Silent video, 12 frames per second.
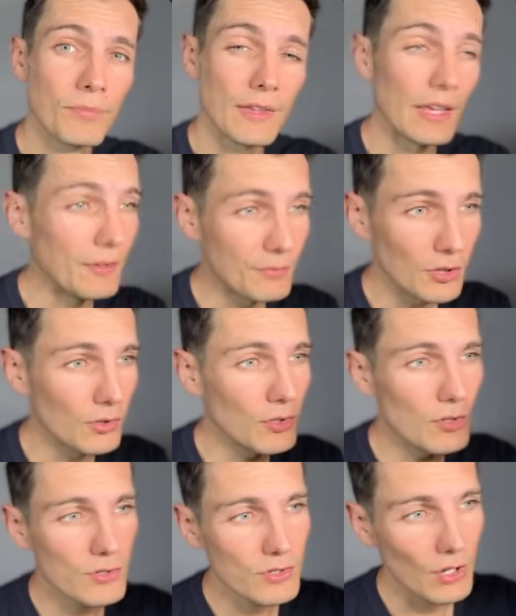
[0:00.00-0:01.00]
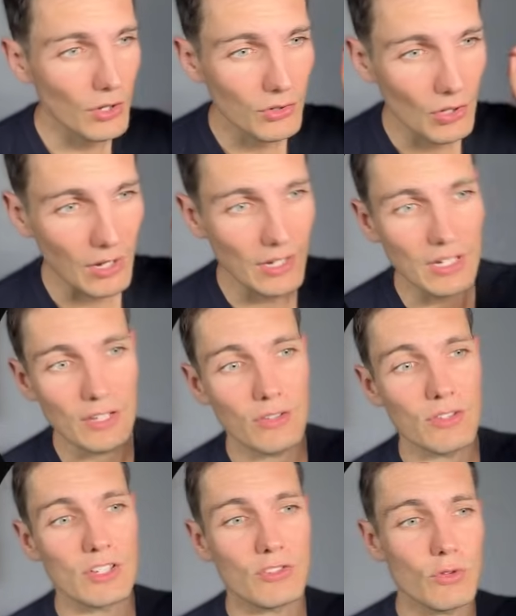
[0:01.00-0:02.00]
if you use the link in the
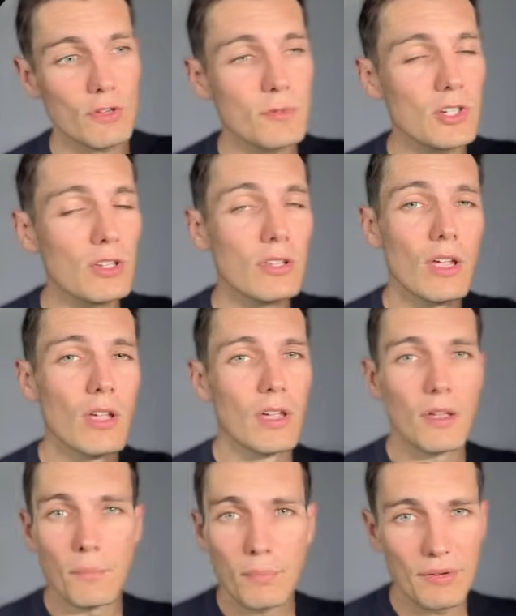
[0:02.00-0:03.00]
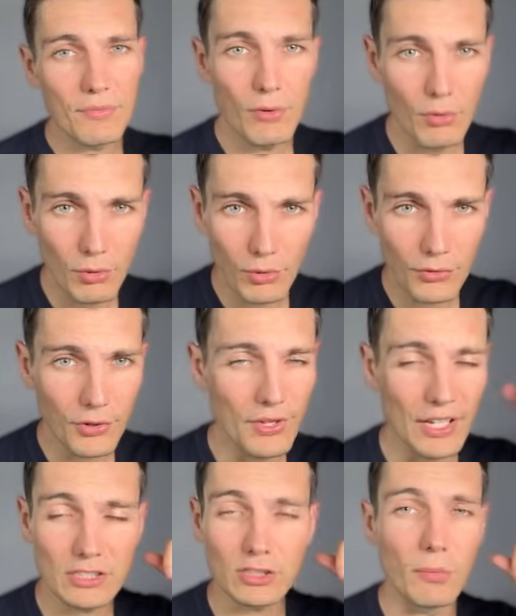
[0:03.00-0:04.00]
description before the
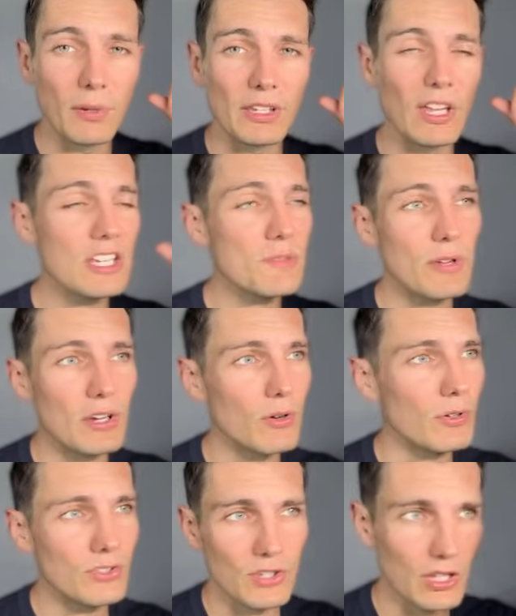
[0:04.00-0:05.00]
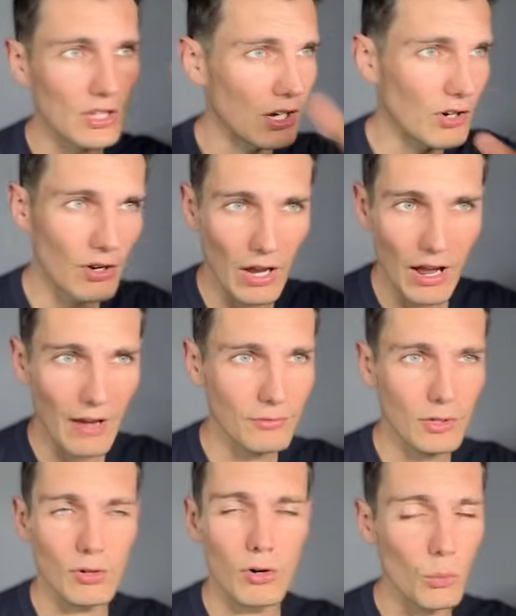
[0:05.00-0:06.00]
next coming days, because they're gonna have
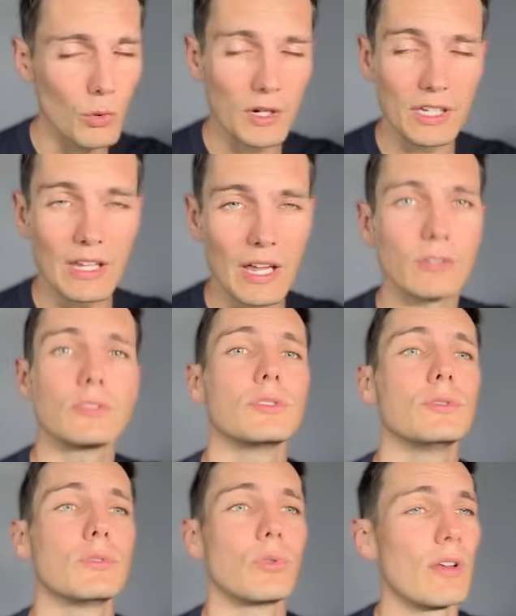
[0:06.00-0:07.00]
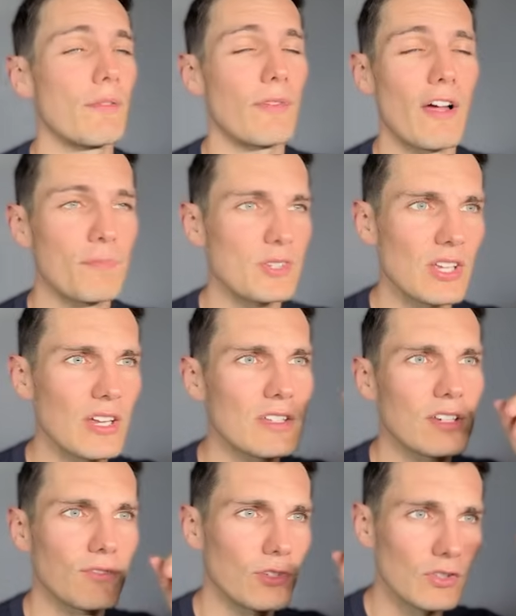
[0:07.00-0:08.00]
to lower it down to 25%
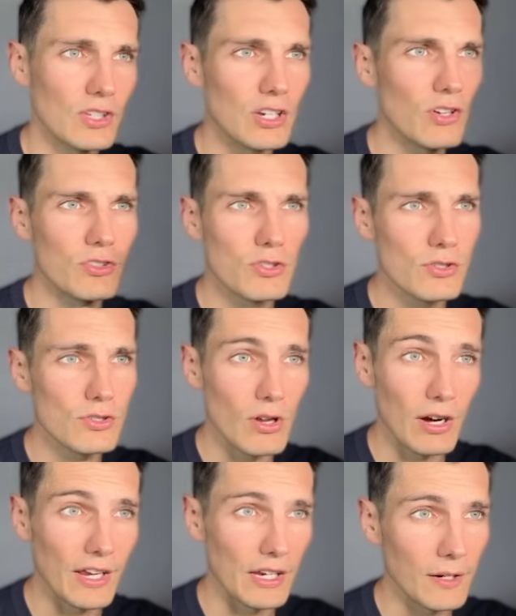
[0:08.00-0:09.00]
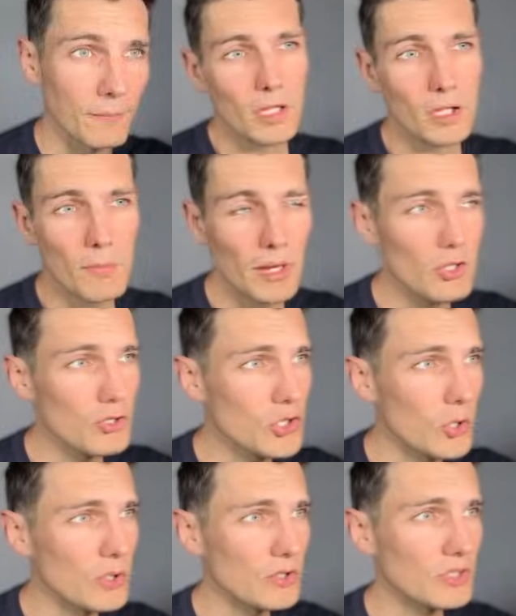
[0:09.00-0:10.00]
if you didn't use the link. You make your
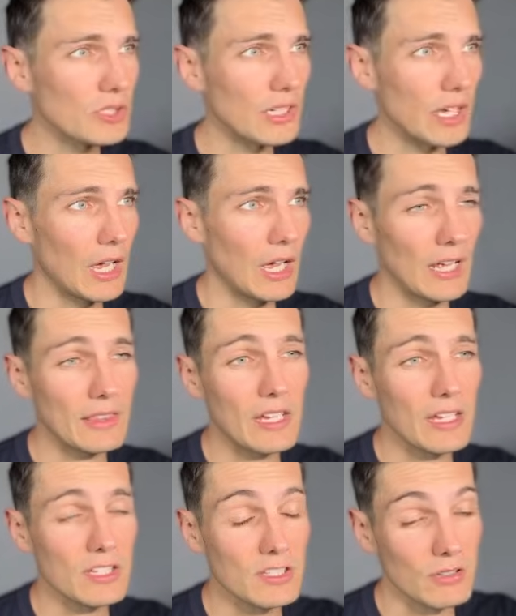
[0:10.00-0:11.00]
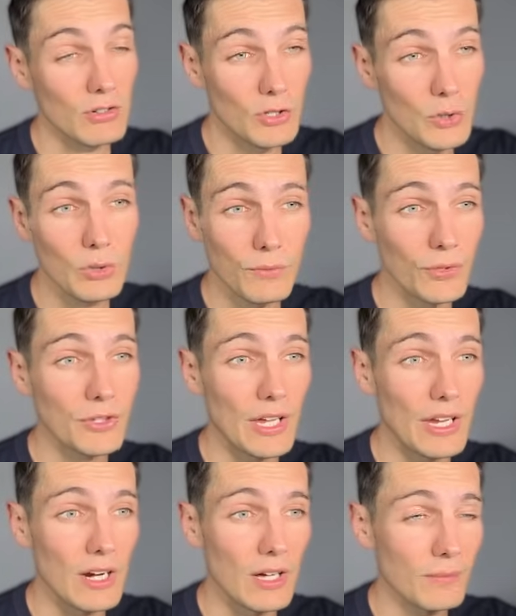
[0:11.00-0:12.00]
choice. I think it's good for
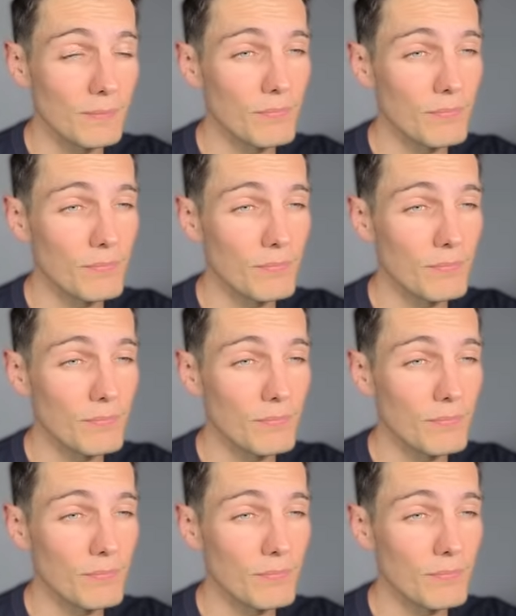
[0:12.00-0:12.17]
data.